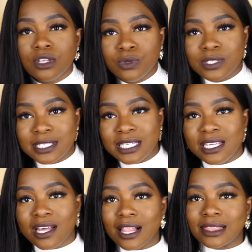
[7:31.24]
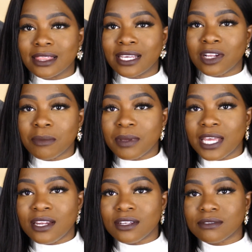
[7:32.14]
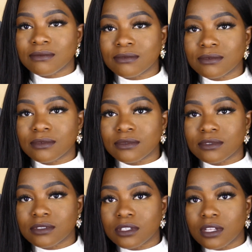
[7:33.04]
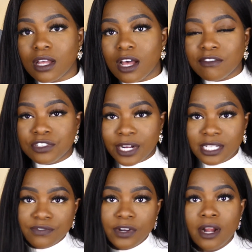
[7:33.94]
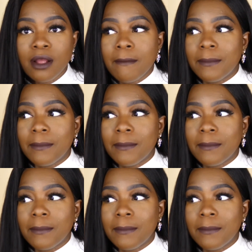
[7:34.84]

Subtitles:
you see a little bit of transfer,